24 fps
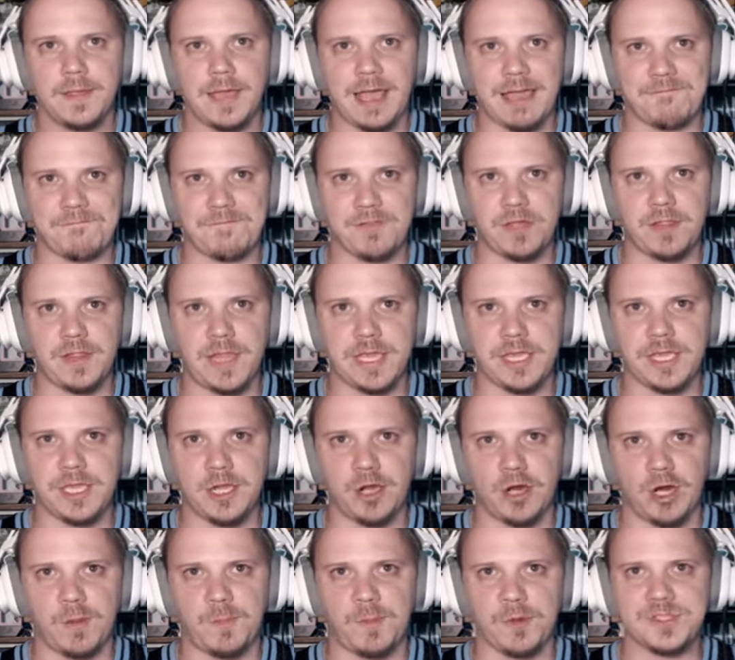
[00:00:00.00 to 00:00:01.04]
I feel like you
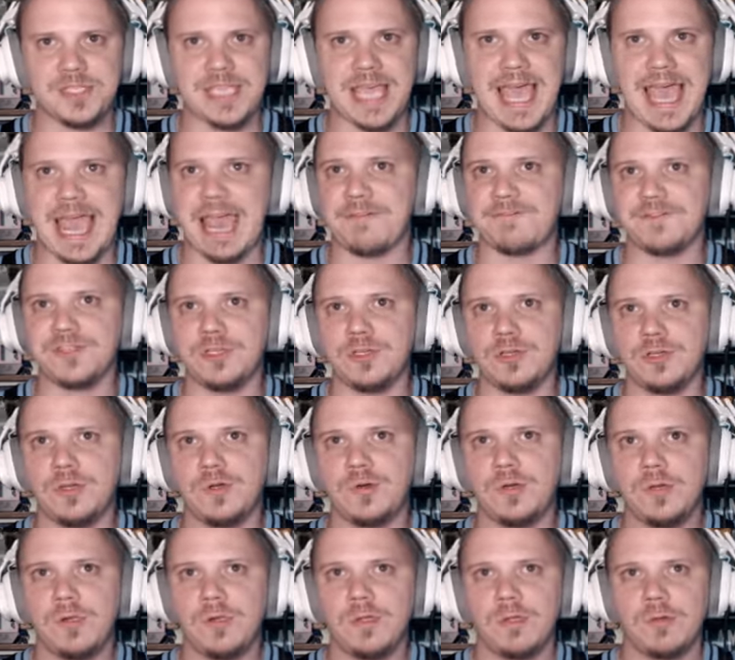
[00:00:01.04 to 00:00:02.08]
almost have
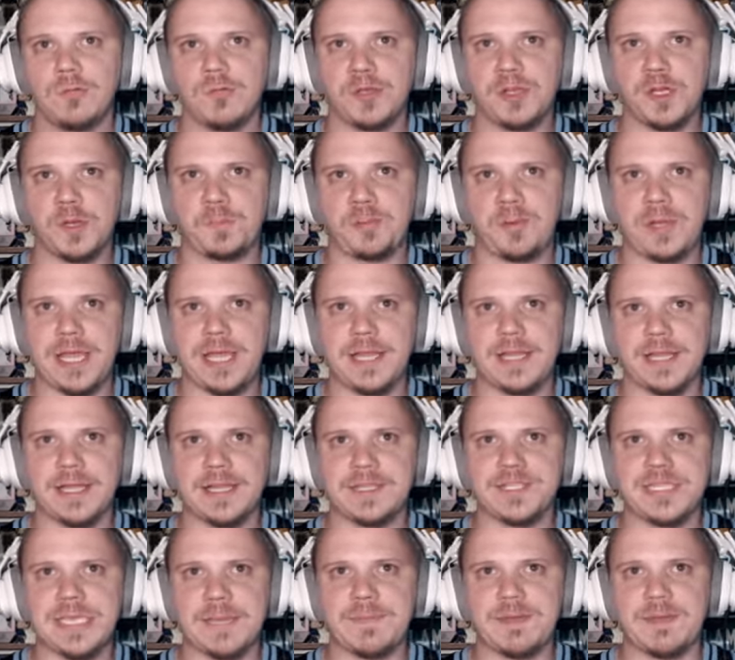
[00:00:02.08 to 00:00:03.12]
to when you're playing
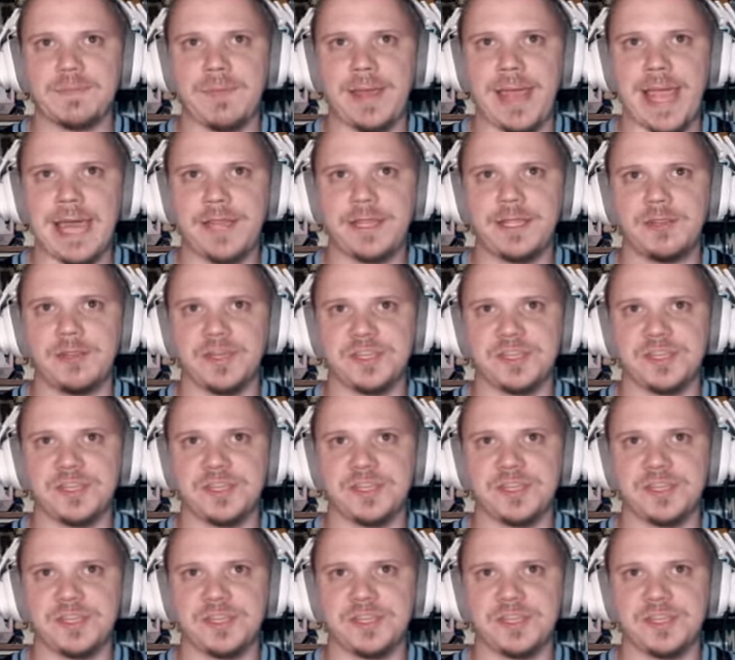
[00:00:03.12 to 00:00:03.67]
against him in Madden.